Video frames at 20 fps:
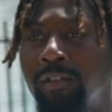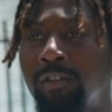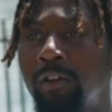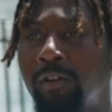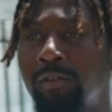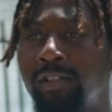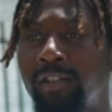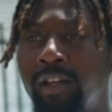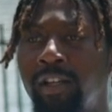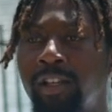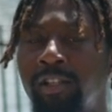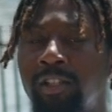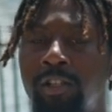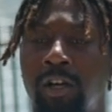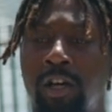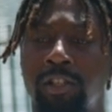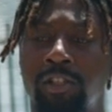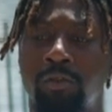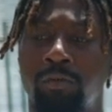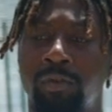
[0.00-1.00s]
You know what I'm saying? It's
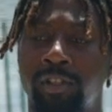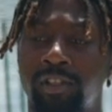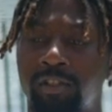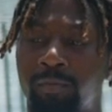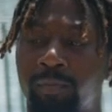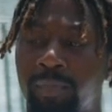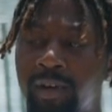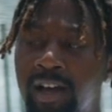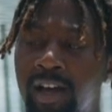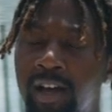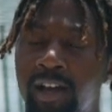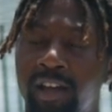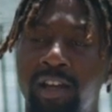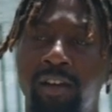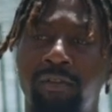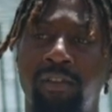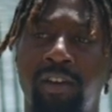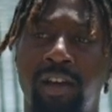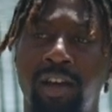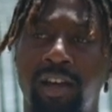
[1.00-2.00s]
consequences behind
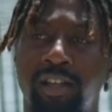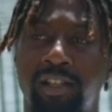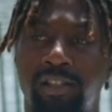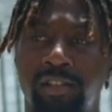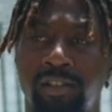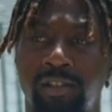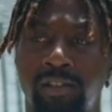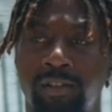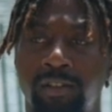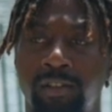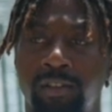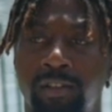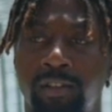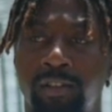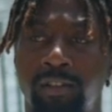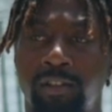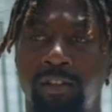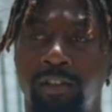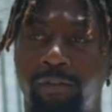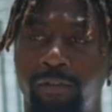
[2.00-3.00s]
every action.
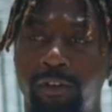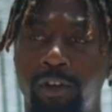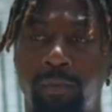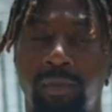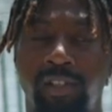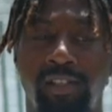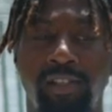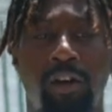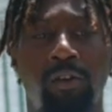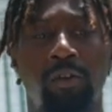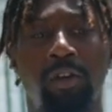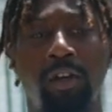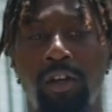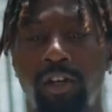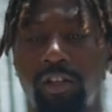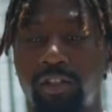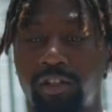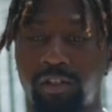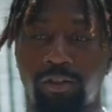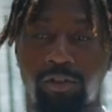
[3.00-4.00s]
You feel me? So
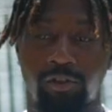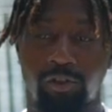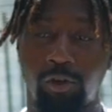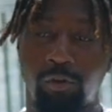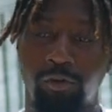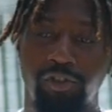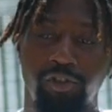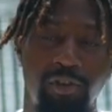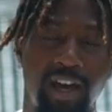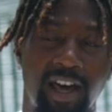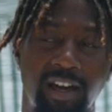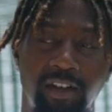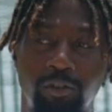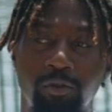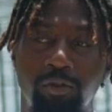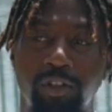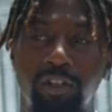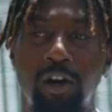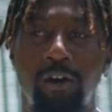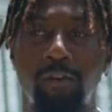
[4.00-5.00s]
do what you gotta
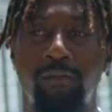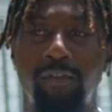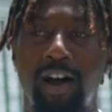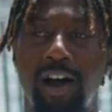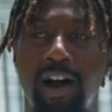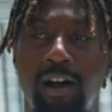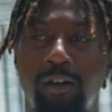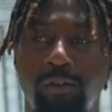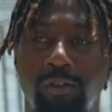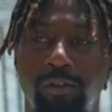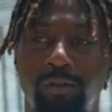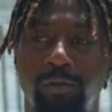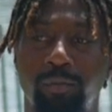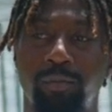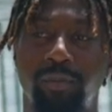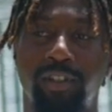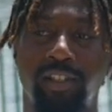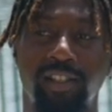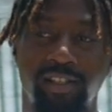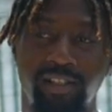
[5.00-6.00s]
do to go viral,
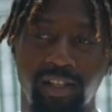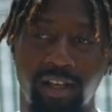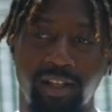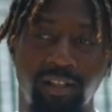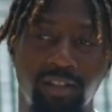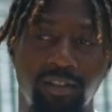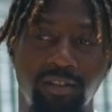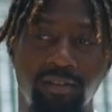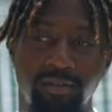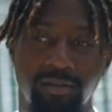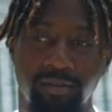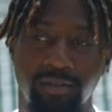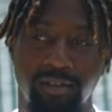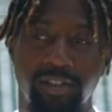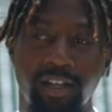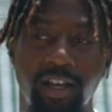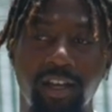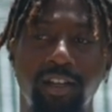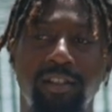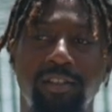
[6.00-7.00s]
but stay
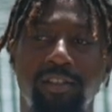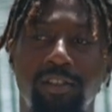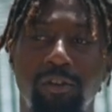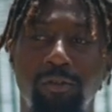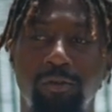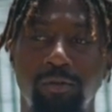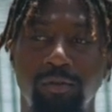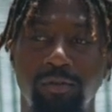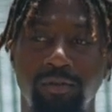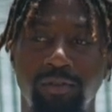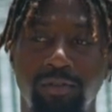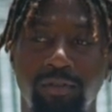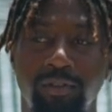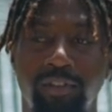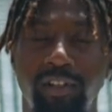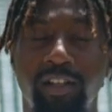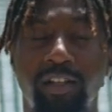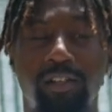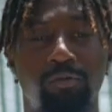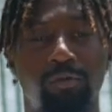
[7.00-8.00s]
in tune.
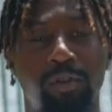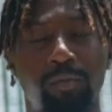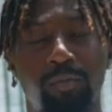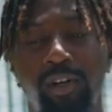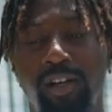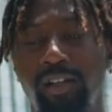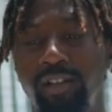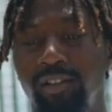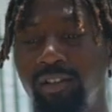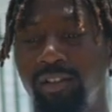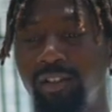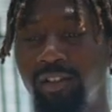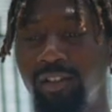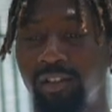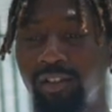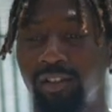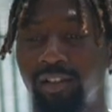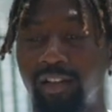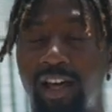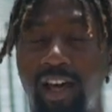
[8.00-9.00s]
Niggas with money,
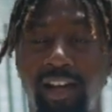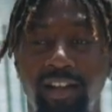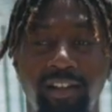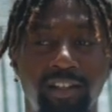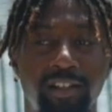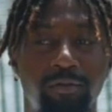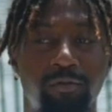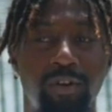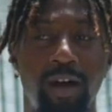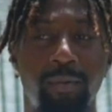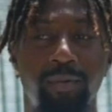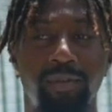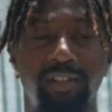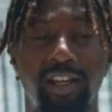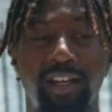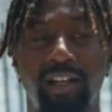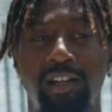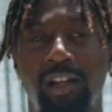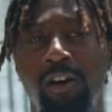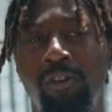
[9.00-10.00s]
a lot of these rappers,
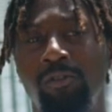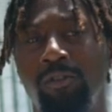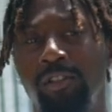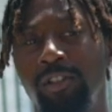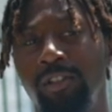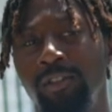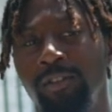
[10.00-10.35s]
they lonely.